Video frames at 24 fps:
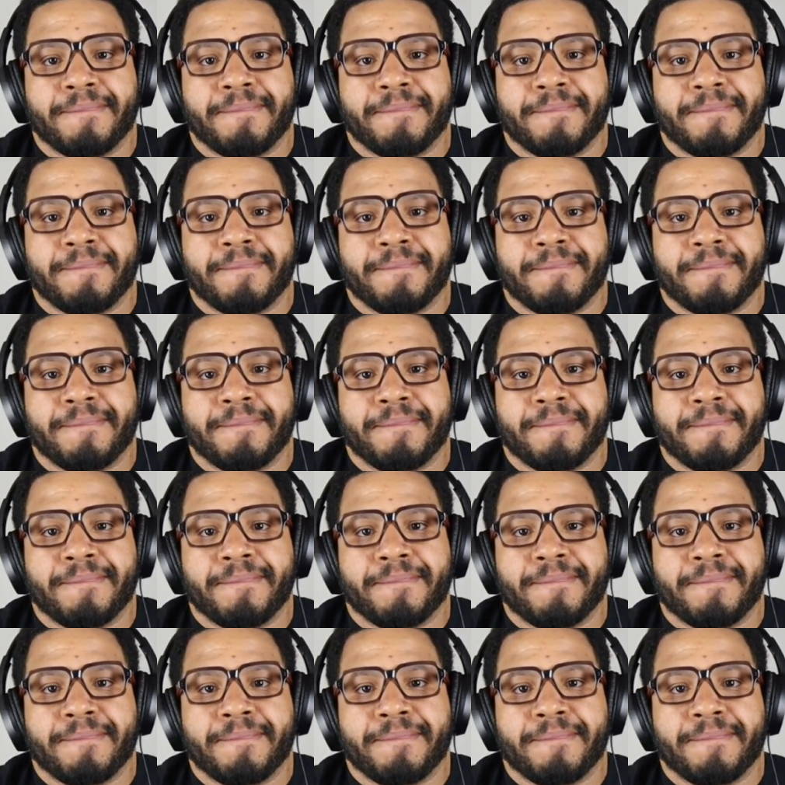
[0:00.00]
And I just
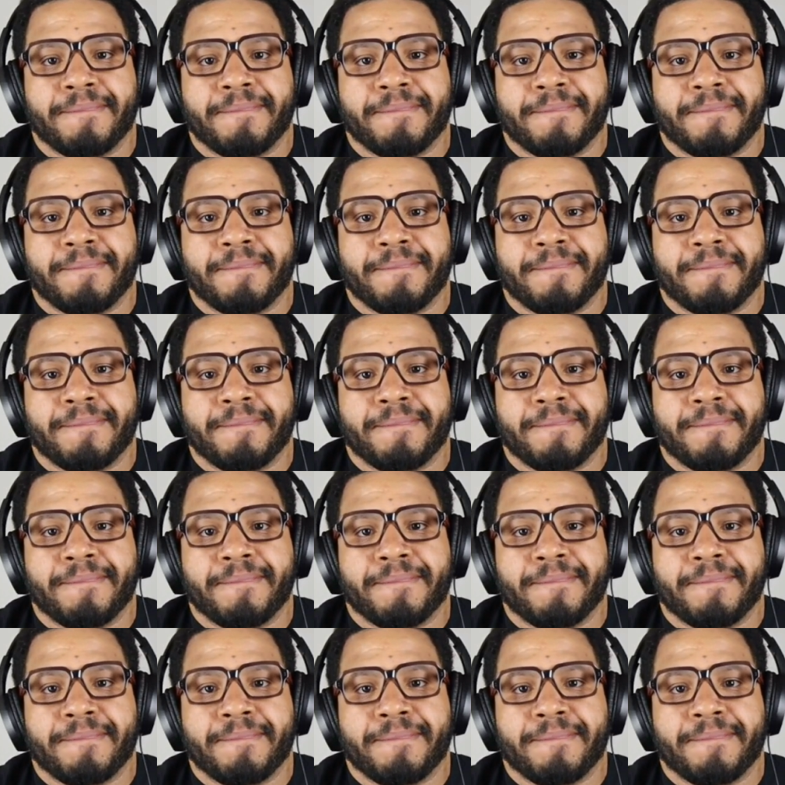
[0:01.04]
want you to know the
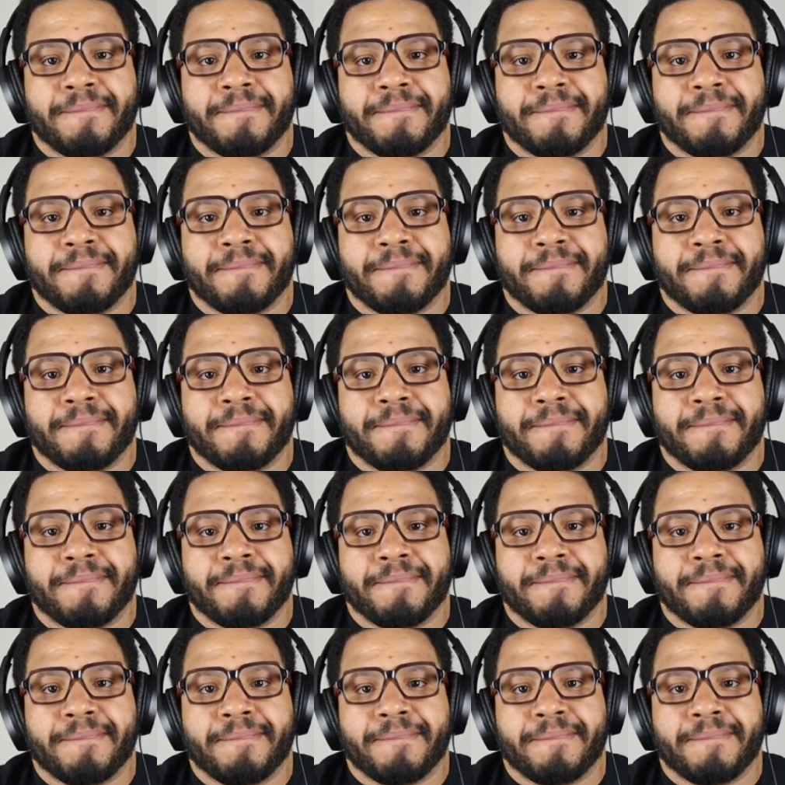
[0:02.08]
heartbeat of what this is.
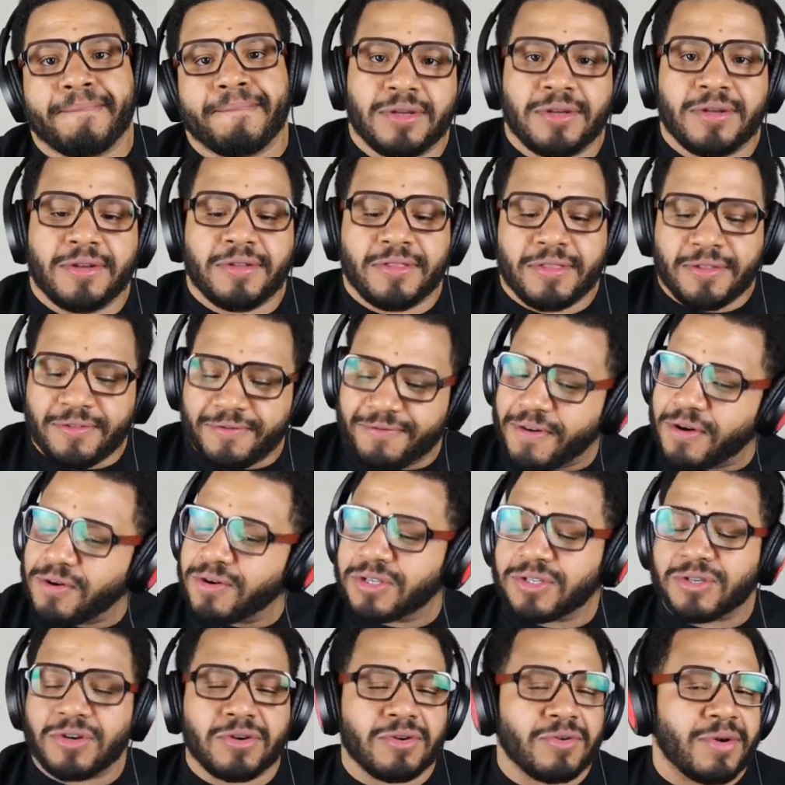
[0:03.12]
The
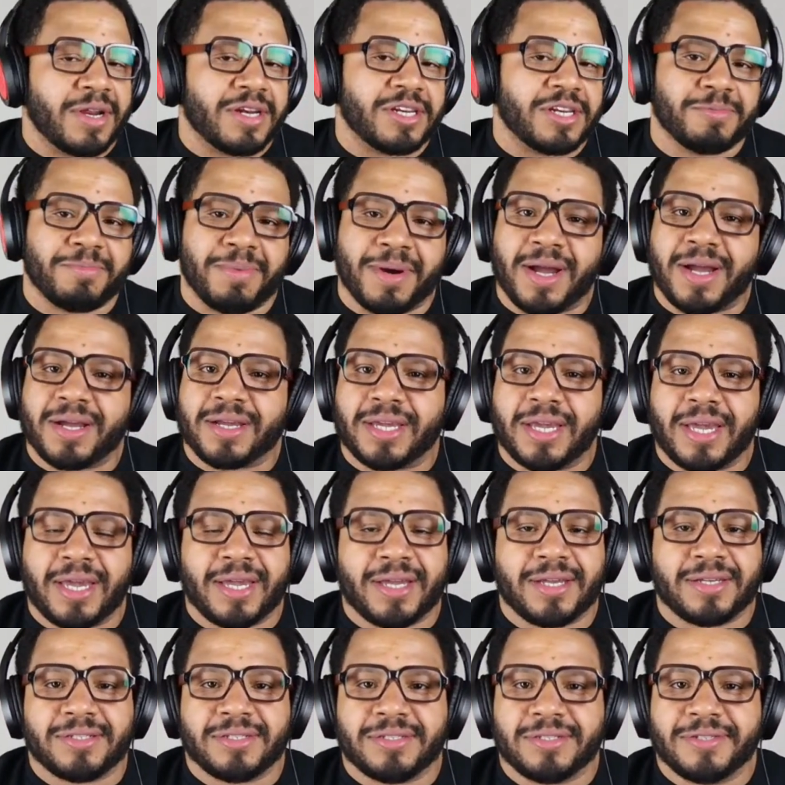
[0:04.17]
Focus on Greatness
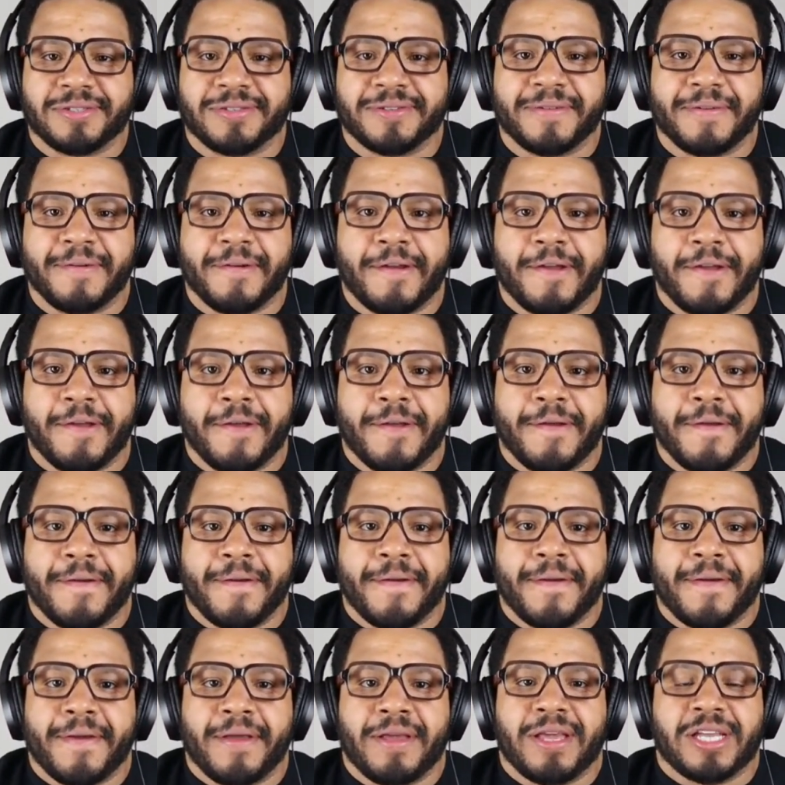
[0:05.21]
podcast
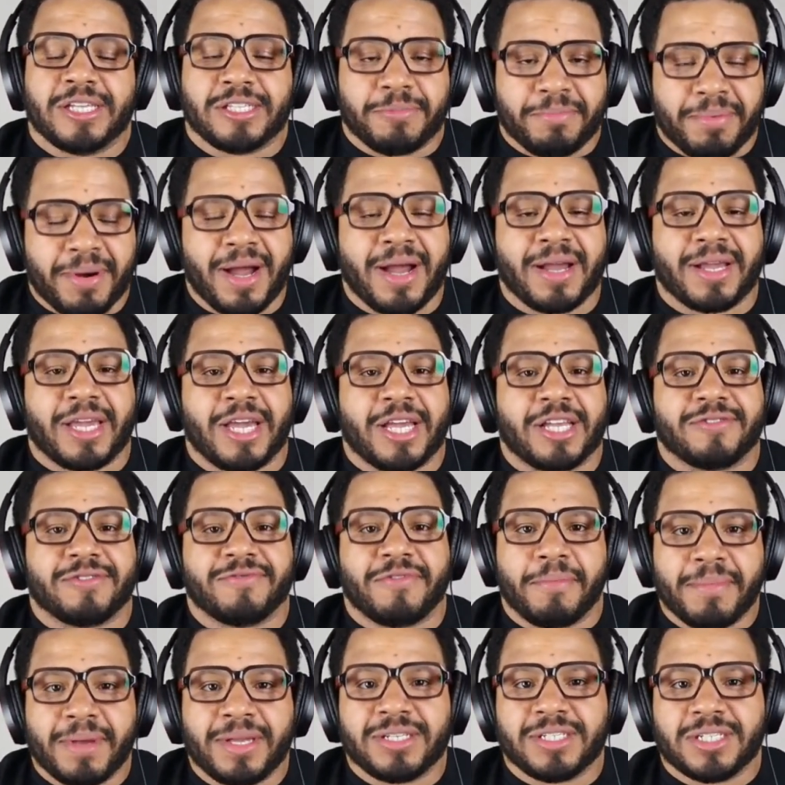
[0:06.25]
is a podcast for
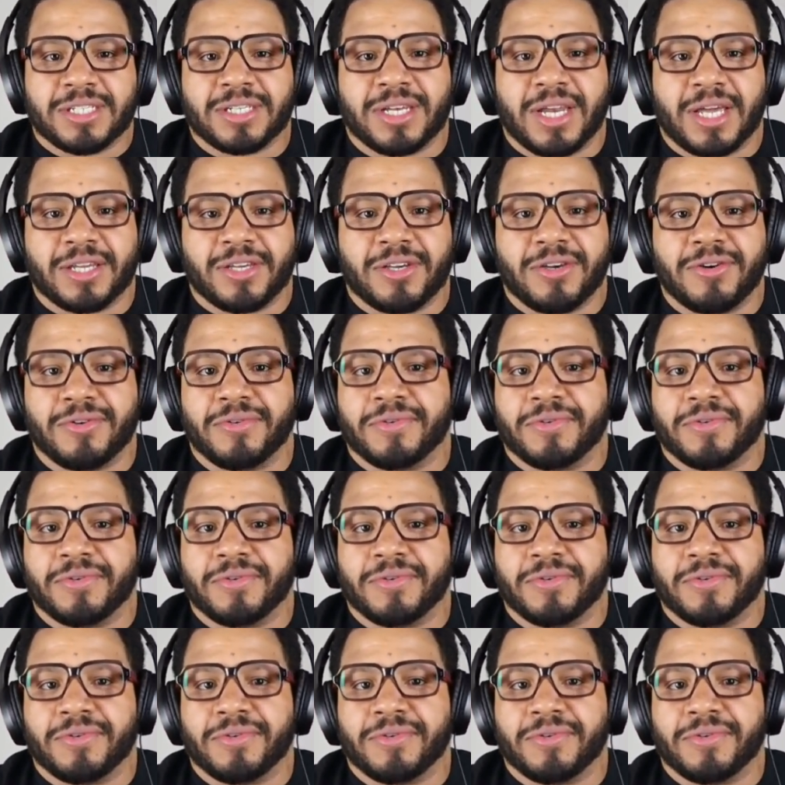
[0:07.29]
men just like you,